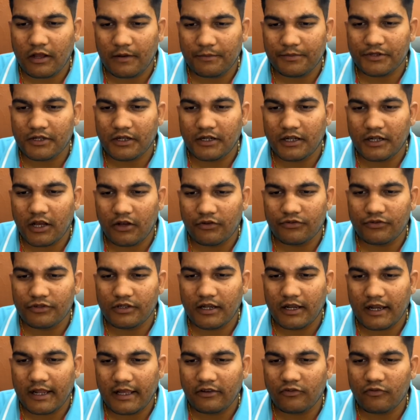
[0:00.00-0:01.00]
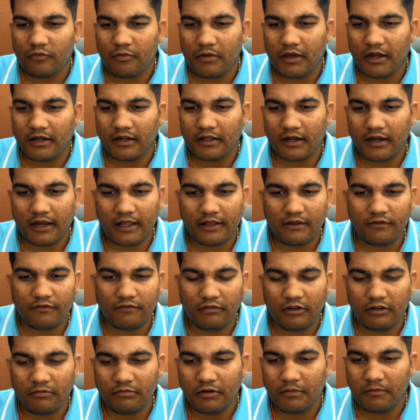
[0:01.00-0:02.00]
ups and downs in life, marital life
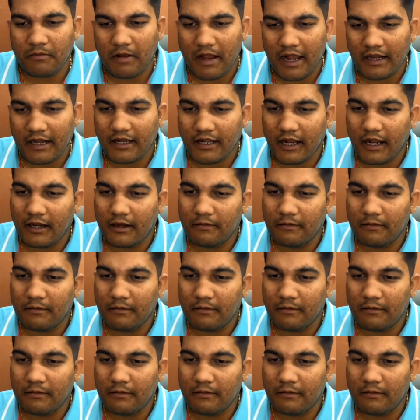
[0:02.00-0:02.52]
will be bad.